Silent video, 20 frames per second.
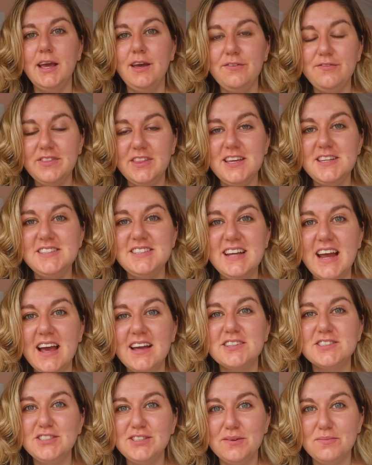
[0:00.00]
If this
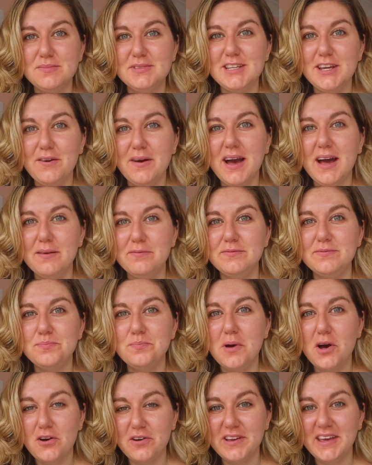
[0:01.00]
next jumpsuit had
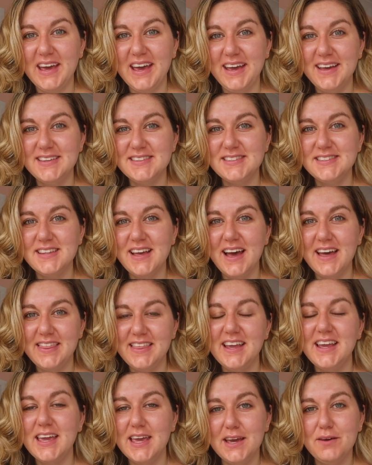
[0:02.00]
pockets, I
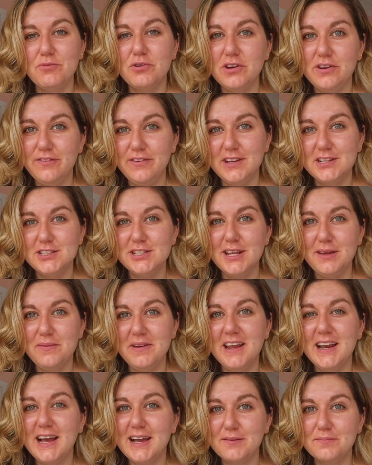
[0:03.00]
think it would officially
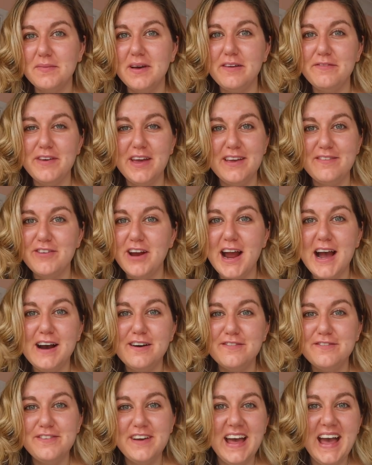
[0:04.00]
be like my favourite
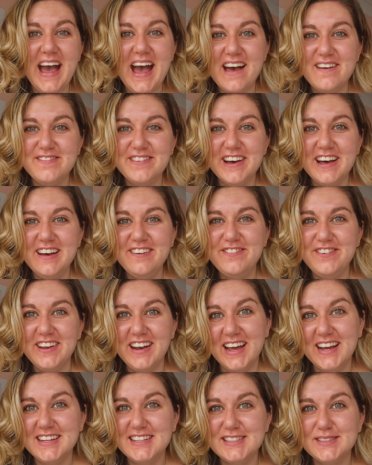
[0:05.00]
outfit ever for
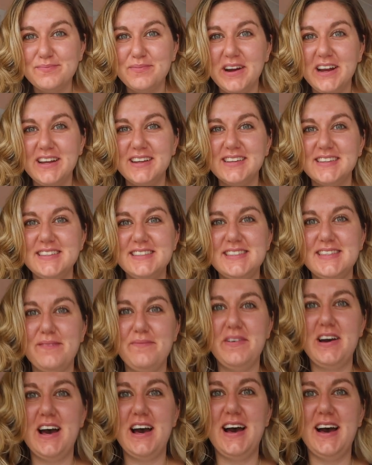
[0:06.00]
like spring,
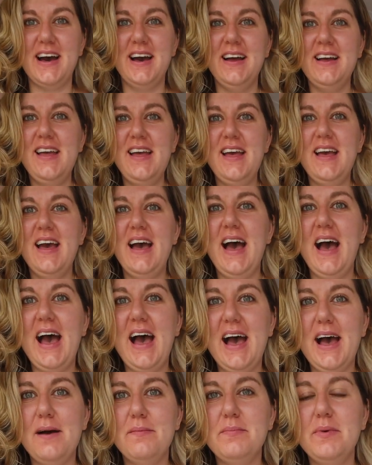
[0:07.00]
summer,
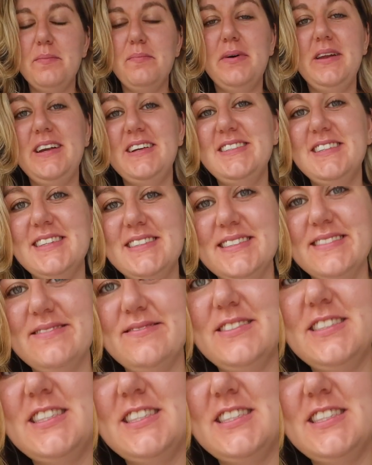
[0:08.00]
but it doesn't,